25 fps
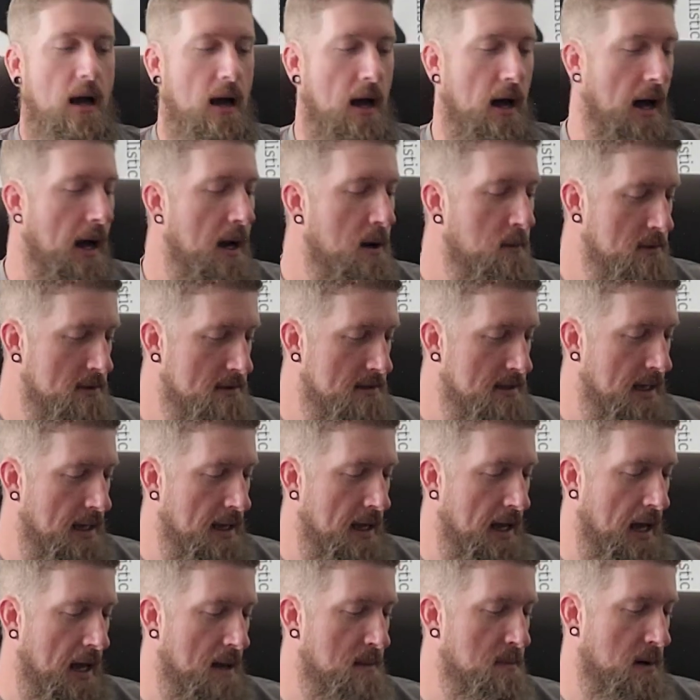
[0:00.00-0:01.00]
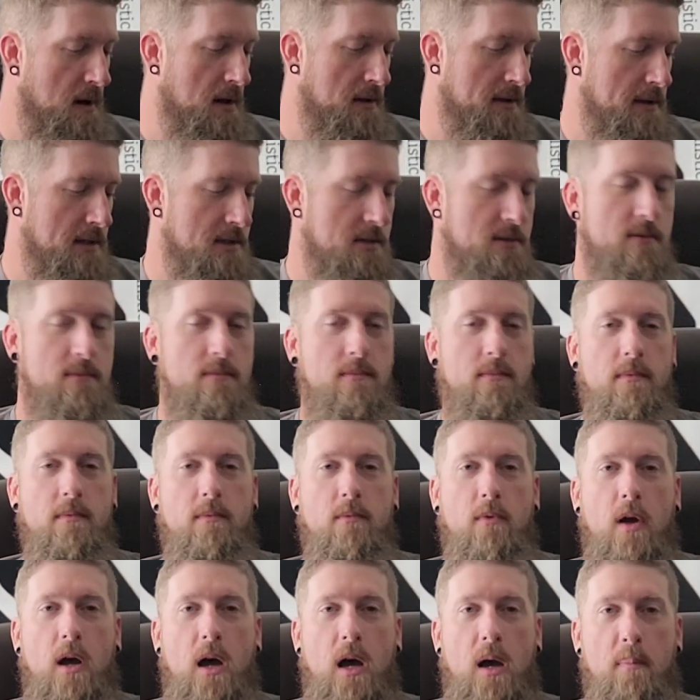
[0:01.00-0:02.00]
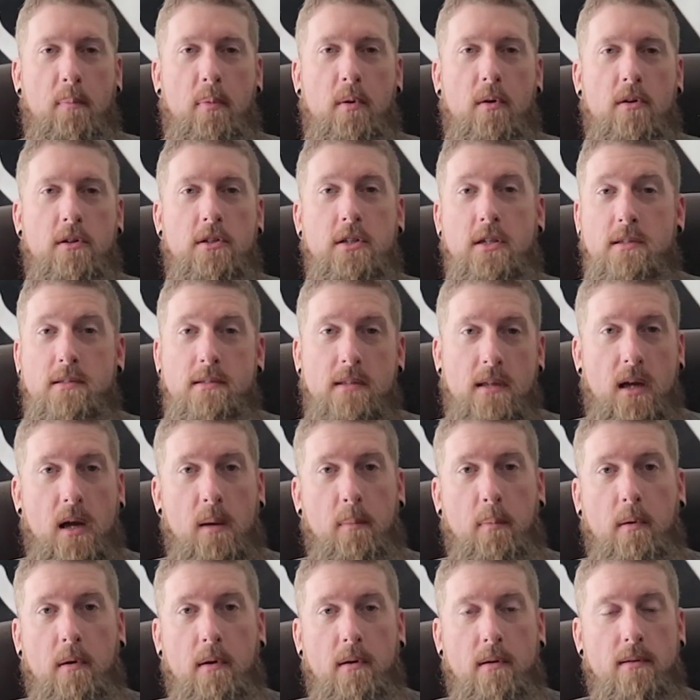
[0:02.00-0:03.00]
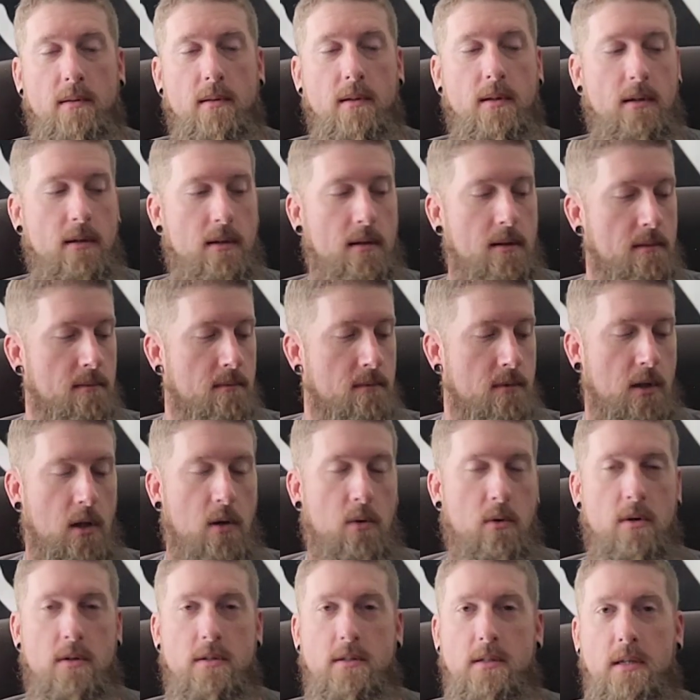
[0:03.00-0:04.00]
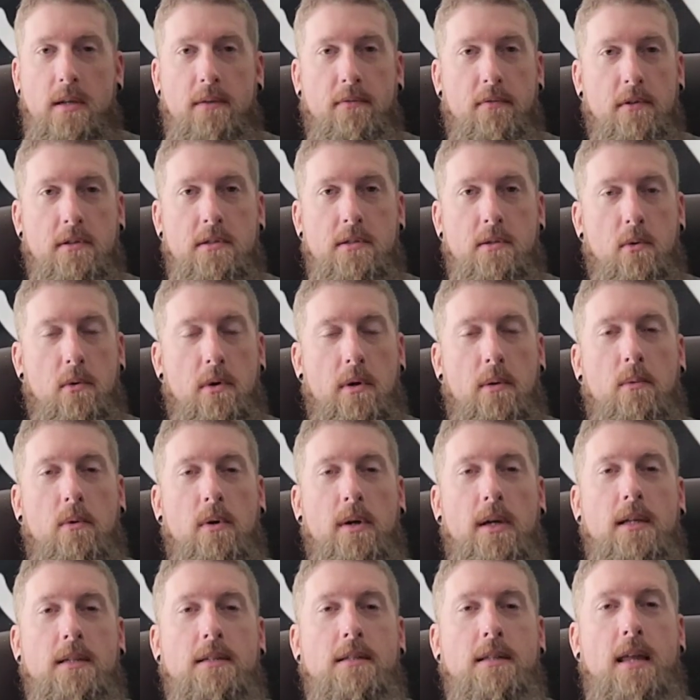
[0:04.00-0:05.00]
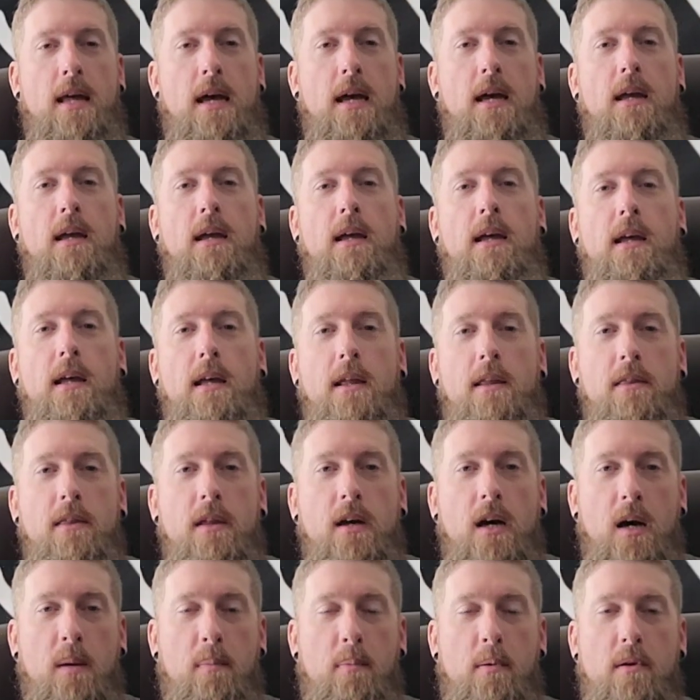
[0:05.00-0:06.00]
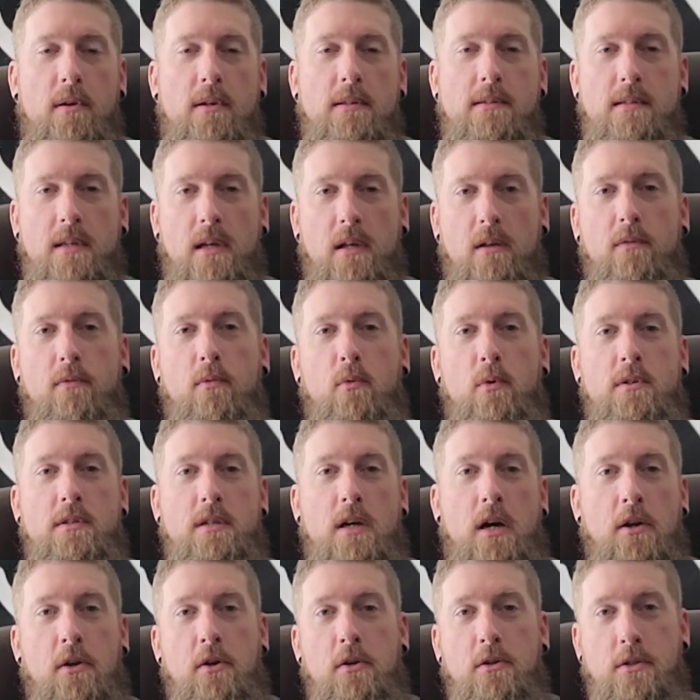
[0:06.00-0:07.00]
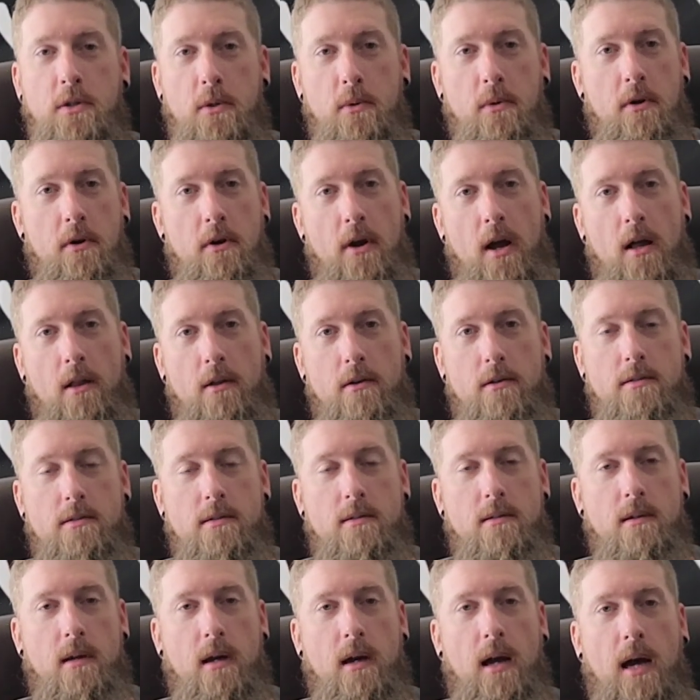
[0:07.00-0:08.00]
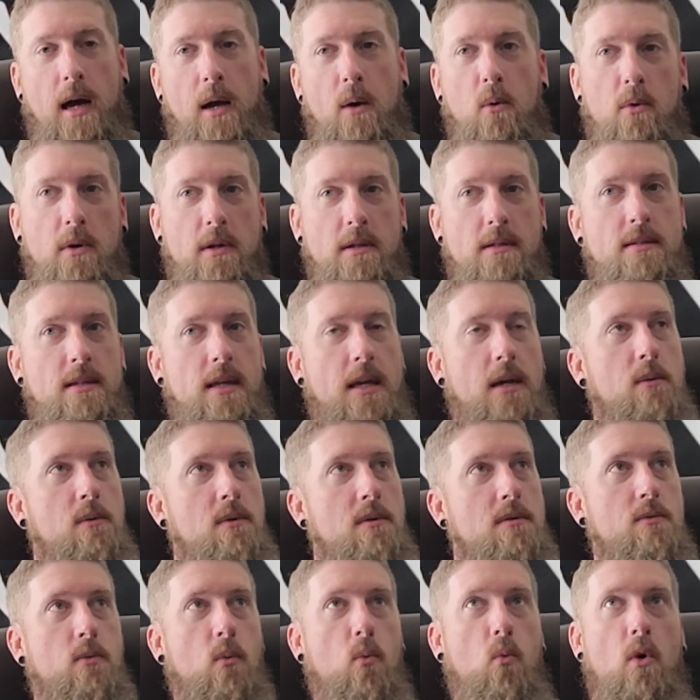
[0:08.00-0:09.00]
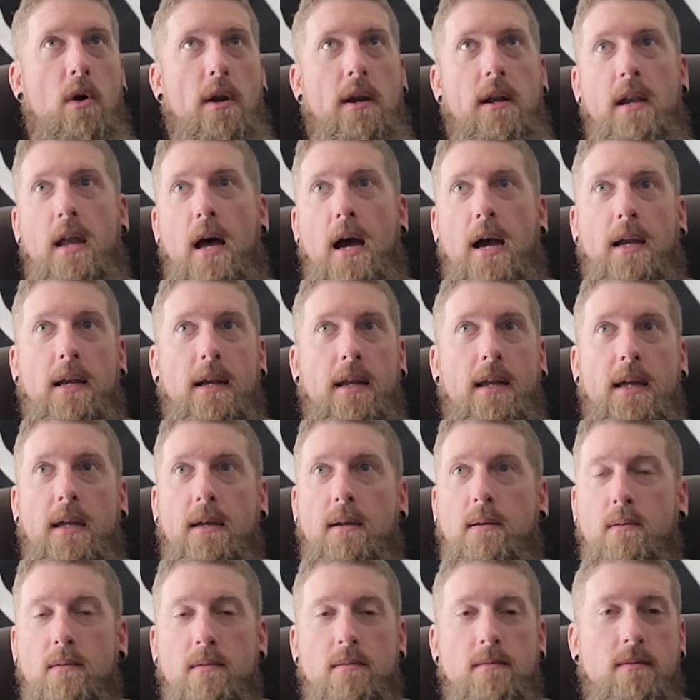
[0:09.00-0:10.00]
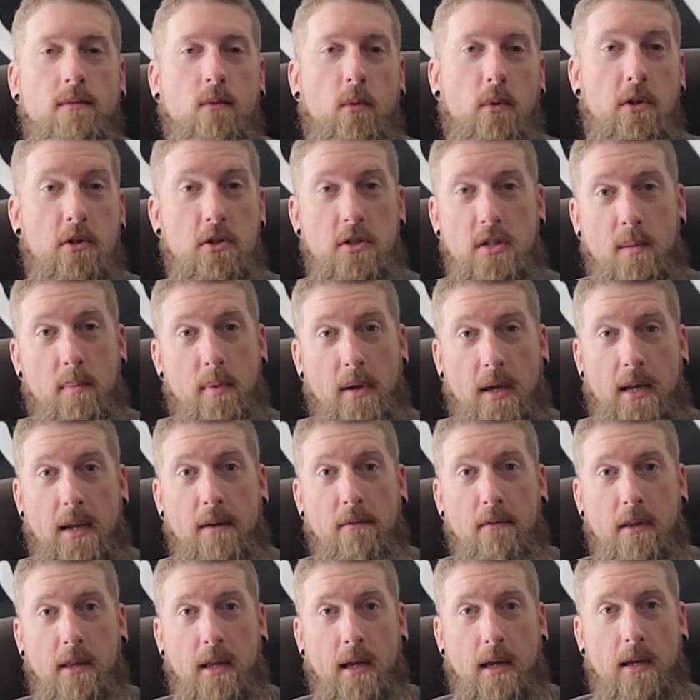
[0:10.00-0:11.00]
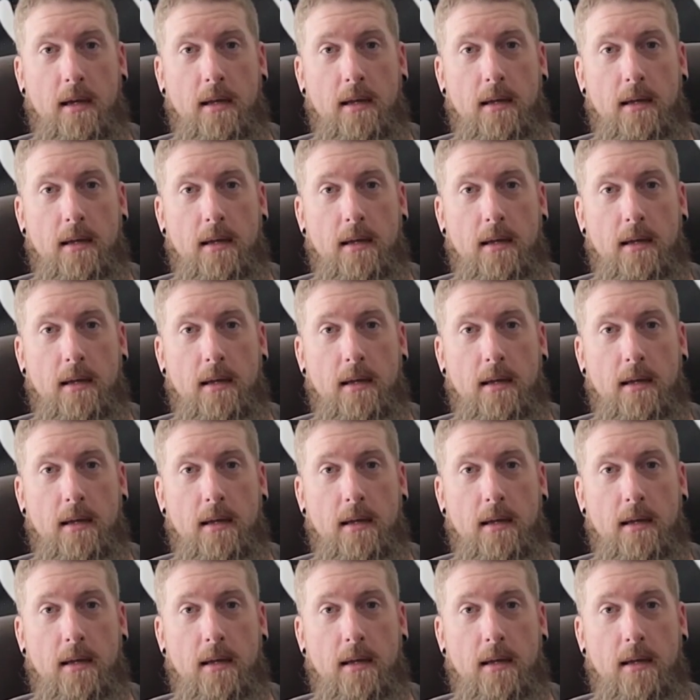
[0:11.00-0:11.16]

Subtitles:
I would say I bought this upper, just the upper. The lower is a different story, we'll get to that. The upper itself was under $200. I want to say it was $190 with shipping and everything.